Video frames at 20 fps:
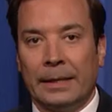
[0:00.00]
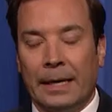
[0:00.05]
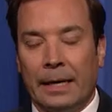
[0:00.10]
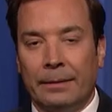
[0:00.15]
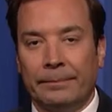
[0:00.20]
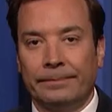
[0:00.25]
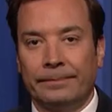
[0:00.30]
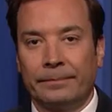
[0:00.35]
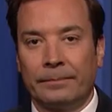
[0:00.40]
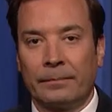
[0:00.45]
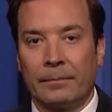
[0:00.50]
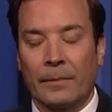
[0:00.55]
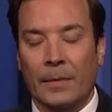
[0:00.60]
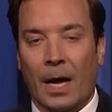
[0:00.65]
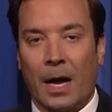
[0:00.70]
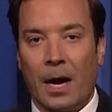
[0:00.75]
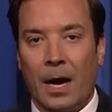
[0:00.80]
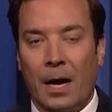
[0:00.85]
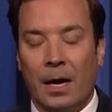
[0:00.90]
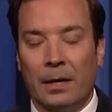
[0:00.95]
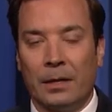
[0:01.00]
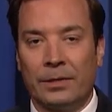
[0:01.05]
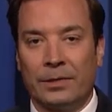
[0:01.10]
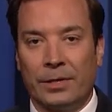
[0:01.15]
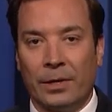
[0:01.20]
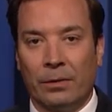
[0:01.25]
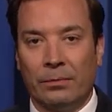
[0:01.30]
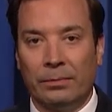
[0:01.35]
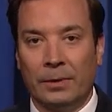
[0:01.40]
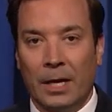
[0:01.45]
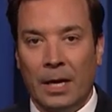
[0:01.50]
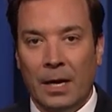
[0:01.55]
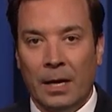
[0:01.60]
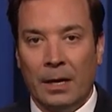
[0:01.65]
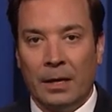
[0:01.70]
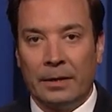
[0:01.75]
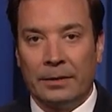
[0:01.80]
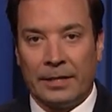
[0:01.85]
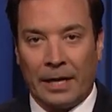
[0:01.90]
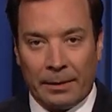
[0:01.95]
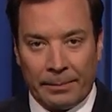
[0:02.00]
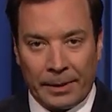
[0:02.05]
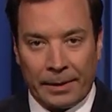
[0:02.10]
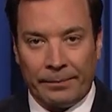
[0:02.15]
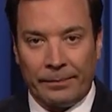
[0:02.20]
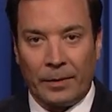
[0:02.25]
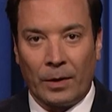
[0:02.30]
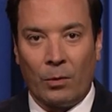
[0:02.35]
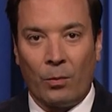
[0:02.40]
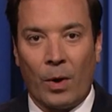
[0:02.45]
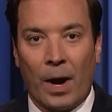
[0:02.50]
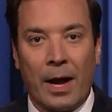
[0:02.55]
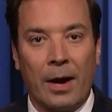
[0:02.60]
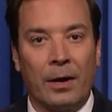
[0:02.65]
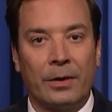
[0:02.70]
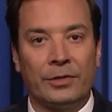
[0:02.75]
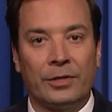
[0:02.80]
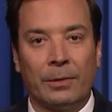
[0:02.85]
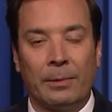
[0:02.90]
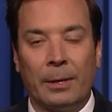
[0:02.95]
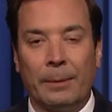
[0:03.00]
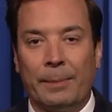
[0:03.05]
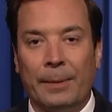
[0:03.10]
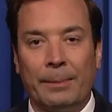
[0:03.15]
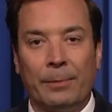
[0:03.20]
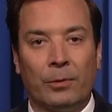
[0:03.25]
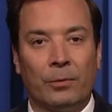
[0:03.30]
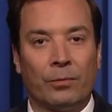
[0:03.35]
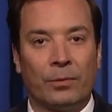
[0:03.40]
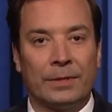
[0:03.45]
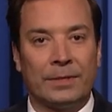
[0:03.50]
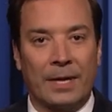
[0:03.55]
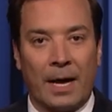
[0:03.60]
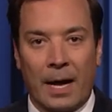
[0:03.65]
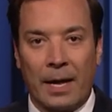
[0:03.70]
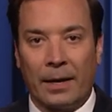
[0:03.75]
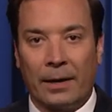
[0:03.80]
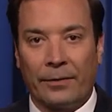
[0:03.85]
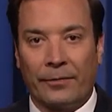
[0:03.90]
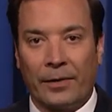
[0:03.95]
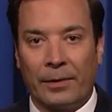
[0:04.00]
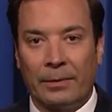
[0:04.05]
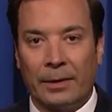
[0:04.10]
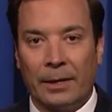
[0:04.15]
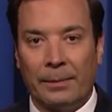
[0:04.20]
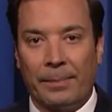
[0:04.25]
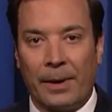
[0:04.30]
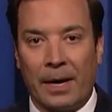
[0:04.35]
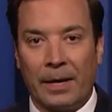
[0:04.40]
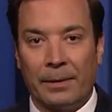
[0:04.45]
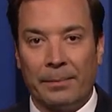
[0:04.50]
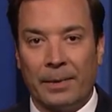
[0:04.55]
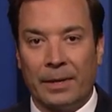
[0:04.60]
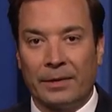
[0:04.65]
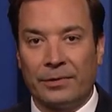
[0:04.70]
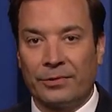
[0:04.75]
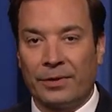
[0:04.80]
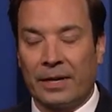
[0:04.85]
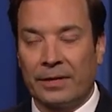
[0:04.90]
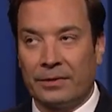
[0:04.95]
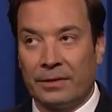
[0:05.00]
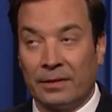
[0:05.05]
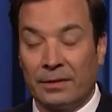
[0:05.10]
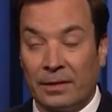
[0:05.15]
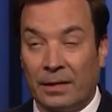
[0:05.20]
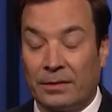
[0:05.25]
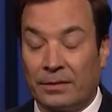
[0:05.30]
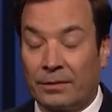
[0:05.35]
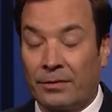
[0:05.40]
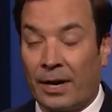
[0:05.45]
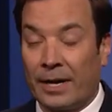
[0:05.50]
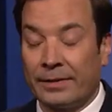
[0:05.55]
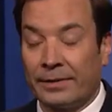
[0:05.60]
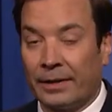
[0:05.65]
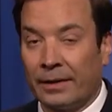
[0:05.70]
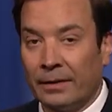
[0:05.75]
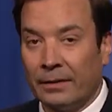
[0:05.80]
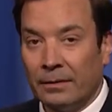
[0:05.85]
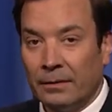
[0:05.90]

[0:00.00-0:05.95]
Yeah. Uh, so Tell me, why are so many people resigning from the Biden administration? It's, it's crazy.